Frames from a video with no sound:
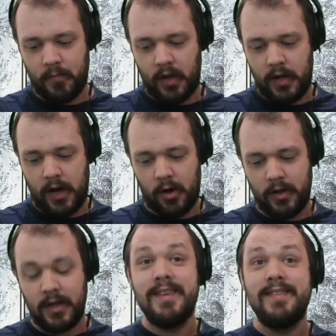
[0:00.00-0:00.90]
Now,
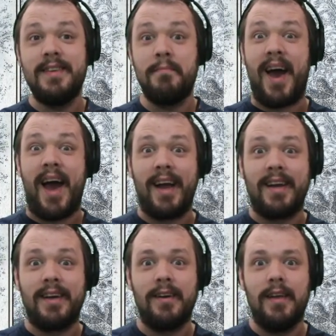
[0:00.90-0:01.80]
Easy Mac
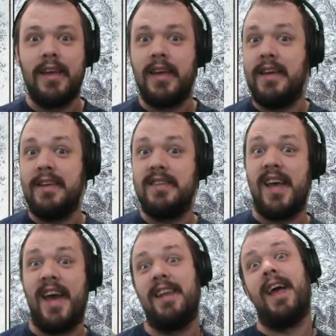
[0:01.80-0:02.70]
is
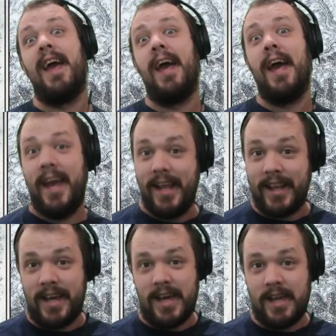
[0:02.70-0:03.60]
an
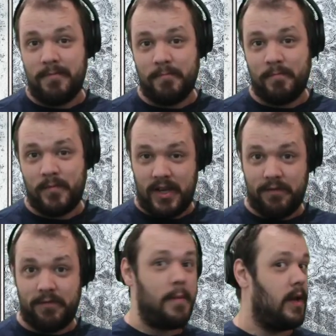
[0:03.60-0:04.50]
alien
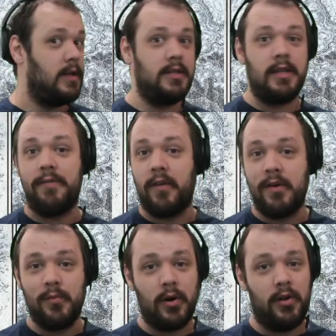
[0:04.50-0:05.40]
from a
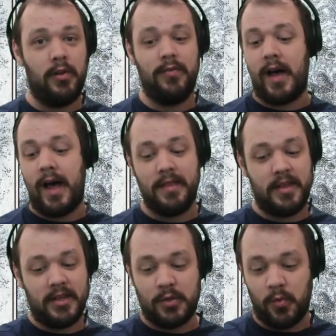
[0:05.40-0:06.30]
different world, not
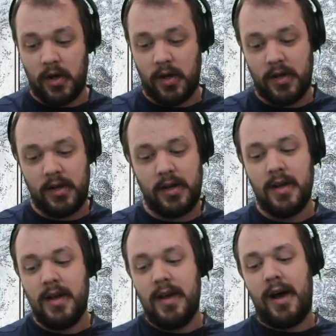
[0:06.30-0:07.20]
this one.
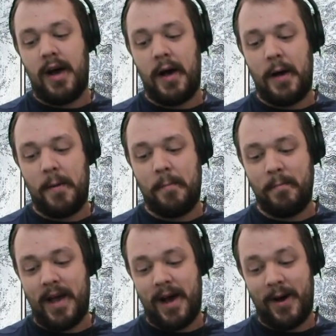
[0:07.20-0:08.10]

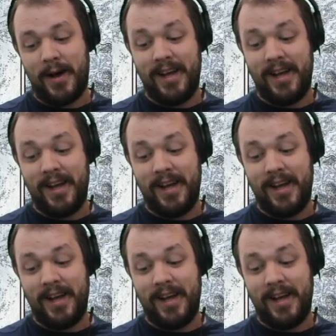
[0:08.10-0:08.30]
Now,